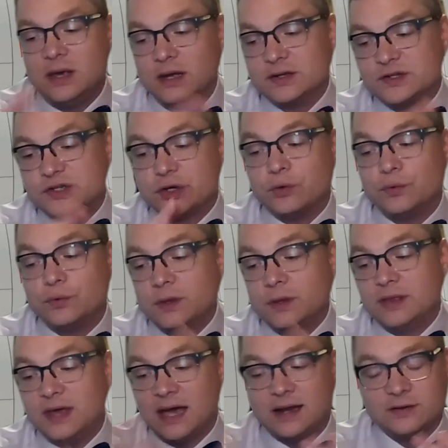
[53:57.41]
And so
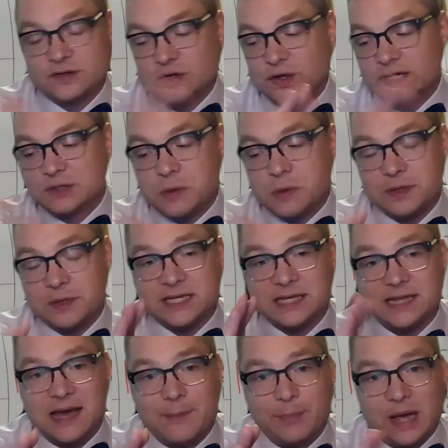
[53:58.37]
that's why we
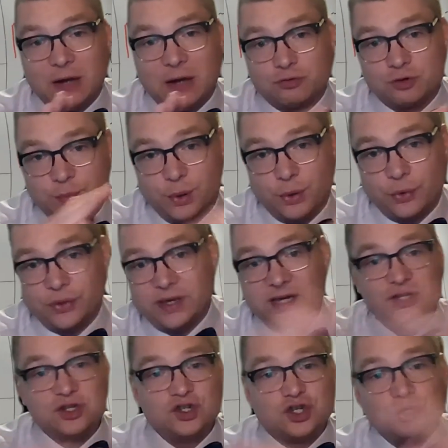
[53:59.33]
say that boundary both
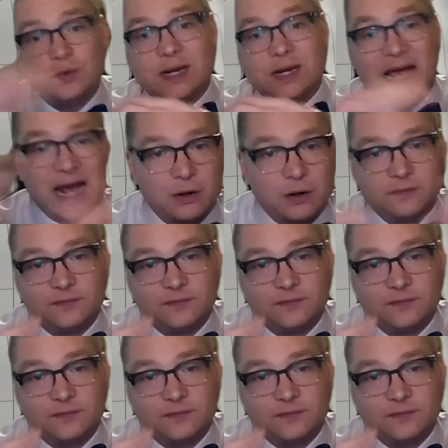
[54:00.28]
into and out